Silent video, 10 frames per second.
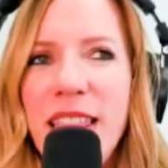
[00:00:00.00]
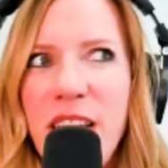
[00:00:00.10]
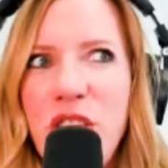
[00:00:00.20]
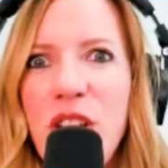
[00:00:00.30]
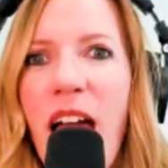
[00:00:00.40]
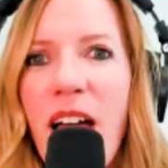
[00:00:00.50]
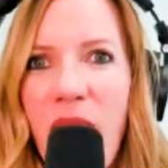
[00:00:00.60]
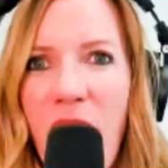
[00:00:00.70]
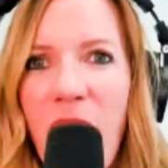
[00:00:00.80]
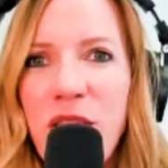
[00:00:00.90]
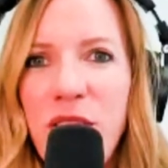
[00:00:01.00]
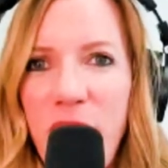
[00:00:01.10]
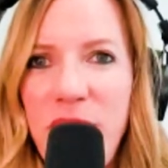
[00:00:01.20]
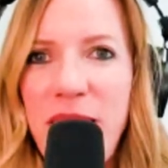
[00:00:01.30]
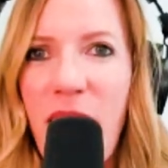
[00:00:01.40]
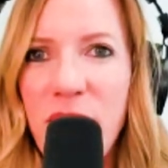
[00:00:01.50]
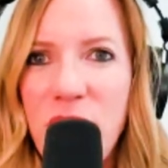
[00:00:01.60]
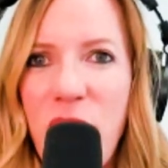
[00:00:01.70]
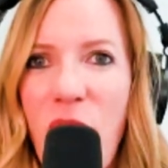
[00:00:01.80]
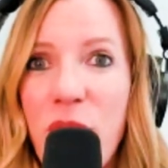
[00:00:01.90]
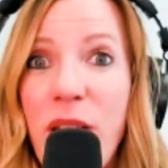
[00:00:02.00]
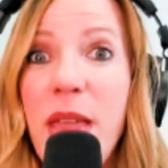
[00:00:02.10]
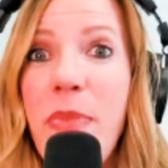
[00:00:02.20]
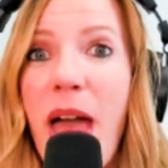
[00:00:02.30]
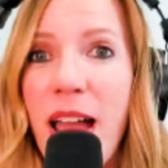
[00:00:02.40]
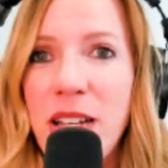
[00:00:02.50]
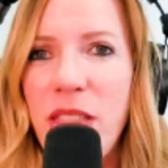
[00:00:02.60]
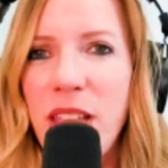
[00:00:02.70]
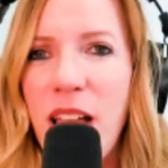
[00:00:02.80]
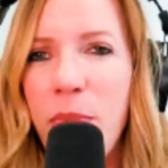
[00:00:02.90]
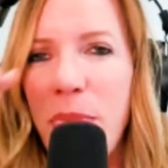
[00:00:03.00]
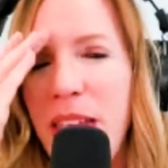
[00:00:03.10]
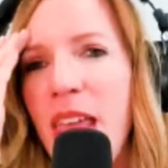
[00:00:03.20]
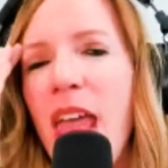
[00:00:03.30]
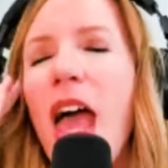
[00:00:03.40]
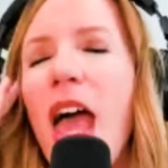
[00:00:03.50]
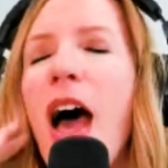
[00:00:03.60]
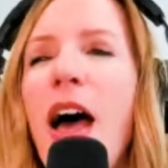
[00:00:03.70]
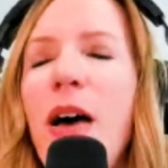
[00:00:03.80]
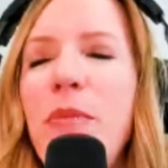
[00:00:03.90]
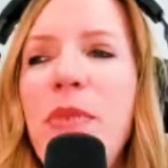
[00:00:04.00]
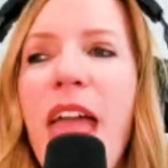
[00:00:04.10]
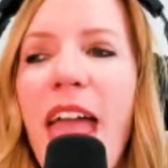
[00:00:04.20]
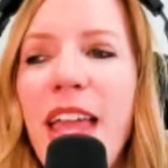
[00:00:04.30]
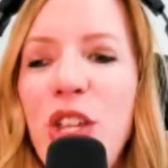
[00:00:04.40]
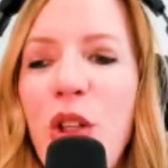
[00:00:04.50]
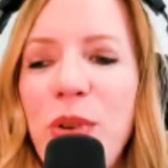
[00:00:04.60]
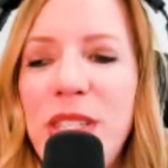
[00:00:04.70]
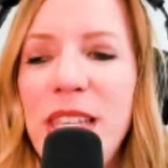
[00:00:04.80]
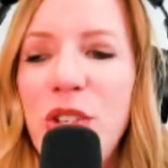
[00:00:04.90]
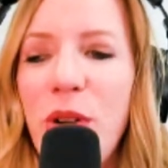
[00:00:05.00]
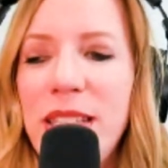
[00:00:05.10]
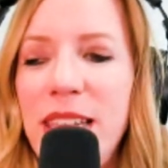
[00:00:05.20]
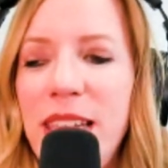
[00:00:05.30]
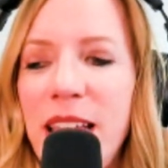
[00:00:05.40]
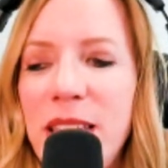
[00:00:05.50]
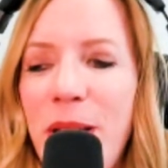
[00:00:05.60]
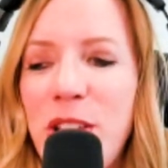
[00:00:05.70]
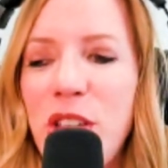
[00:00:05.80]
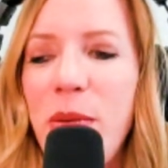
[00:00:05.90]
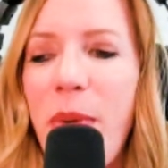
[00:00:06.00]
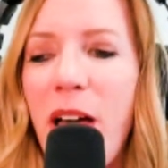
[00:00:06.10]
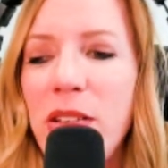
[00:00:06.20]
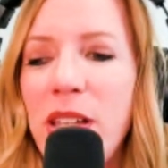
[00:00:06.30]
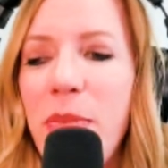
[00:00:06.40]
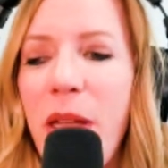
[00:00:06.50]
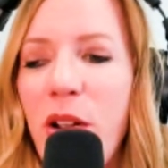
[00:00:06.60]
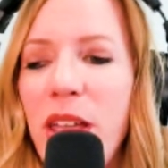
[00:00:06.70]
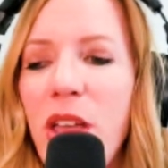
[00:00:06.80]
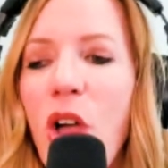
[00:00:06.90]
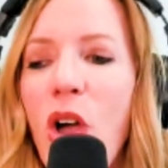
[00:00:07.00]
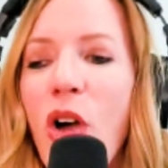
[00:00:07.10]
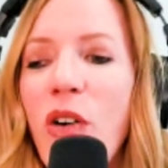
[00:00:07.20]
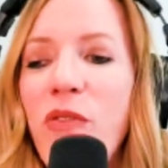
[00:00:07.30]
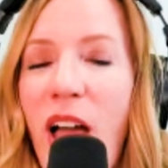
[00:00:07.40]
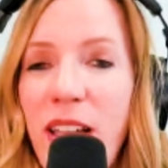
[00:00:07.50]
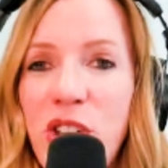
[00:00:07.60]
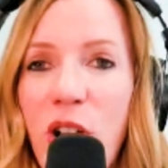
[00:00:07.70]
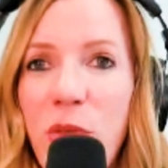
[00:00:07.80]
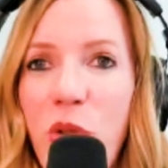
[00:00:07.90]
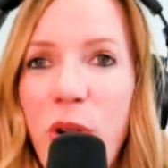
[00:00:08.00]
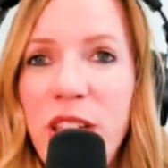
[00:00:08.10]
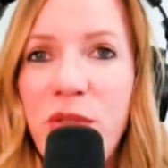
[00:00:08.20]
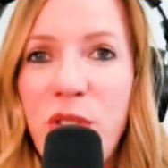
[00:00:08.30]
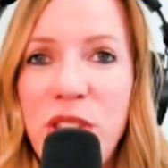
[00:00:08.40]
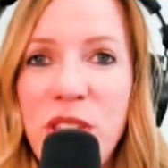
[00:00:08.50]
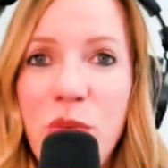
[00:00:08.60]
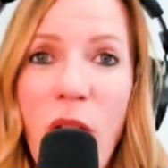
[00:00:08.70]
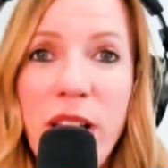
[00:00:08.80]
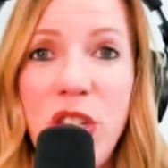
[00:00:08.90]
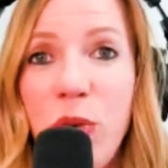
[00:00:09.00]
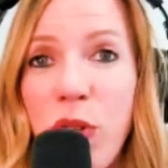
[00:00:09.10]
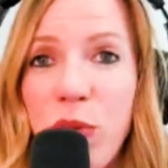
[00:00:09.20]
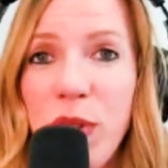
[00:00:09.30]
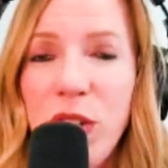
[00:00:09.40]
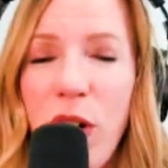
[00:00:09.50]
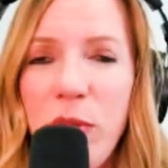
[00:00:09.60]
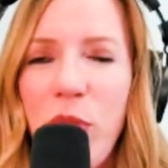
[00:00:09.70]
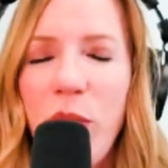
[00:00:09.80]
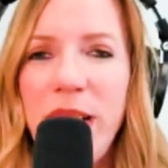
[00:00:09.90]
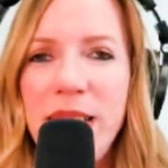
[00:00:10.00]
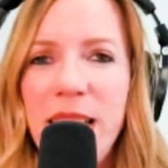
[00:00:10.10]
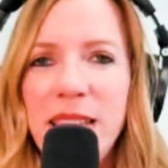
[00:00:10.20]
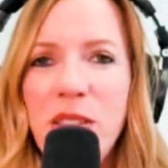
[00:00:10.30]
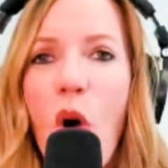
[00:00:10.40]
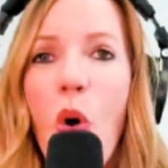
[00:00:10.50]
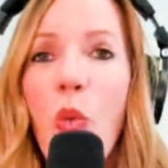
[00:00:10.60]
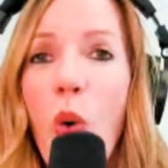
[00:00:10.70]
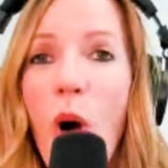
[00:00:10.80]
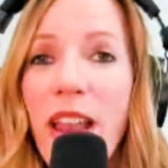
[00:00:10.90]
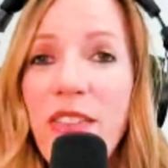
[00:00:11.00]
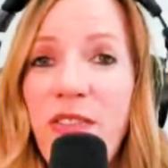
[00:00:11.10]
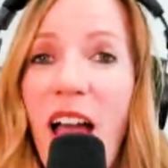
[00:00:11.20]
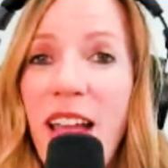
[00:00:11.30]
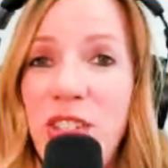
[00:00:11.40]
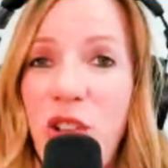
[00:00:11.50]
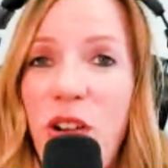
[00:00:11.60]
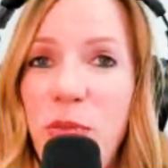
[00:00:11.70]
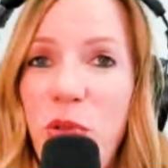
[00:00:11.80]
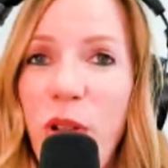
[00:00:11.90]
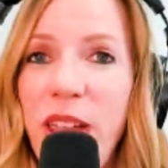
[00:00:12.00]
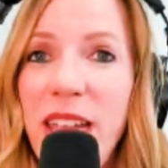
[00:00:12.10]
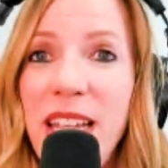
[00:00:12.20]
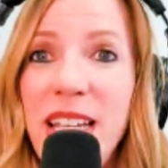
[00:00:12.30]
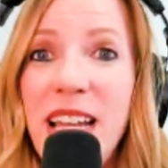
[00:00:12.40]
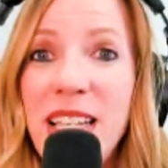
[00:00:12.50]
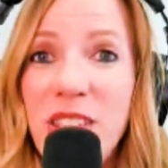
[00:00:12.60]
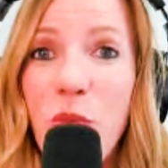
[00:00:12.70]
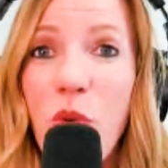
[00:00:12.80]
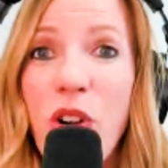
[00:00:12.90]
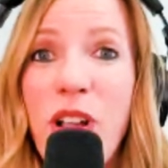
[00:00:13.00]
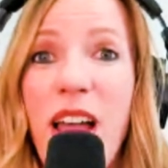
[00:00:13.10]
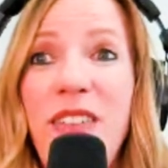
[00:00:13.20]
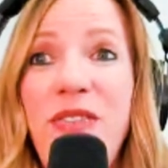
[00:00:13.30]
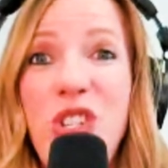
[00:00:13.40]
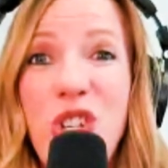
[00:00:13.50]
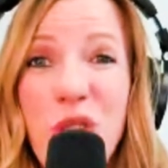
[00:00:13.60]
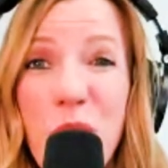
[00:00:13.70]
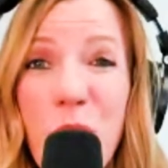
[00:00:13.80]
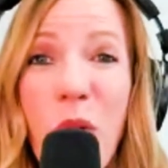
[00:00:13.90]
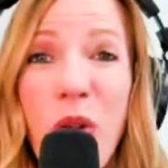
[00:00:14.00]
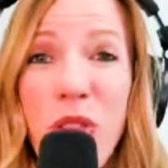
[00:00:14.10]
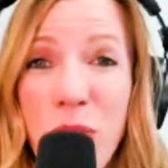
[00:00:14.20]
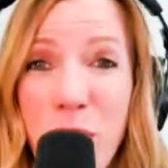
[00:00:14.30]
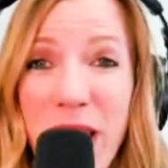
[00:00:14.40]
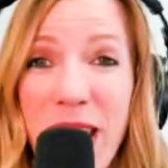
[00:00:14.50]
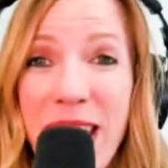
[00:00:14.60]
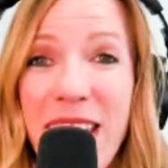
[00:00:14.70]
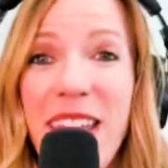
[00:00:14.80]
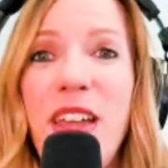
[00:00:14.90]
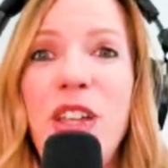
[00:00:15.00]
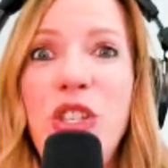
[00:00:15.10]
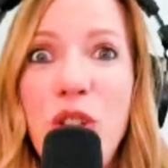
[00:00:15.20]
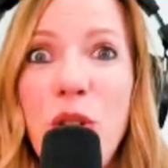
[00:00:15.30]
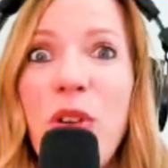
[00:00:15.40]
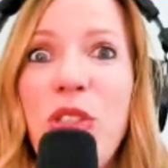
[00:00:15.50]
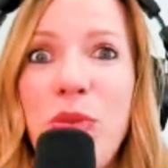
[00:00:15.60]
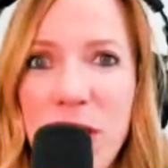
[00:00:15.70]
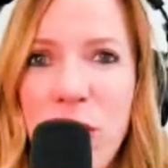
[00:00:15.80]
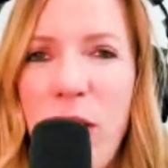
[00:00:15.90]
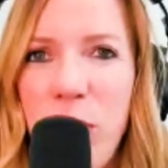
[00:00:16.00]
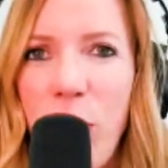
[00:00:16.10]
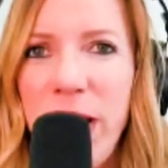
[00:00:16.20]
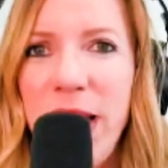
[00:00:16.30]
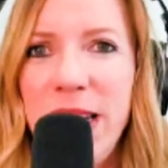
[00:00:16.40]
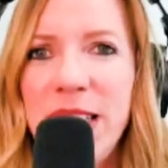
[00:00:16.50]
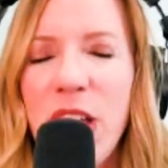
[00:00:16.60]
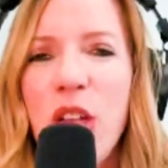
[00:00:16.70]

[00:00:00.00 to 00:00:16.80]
they should have $150,000 impact on the company. And you know, what's interesting, especially about comparing five-star employees versus 1, 2, or 3-star employees, is 1 5-star employee does the work of 2 or 3 2- or 3-star employees.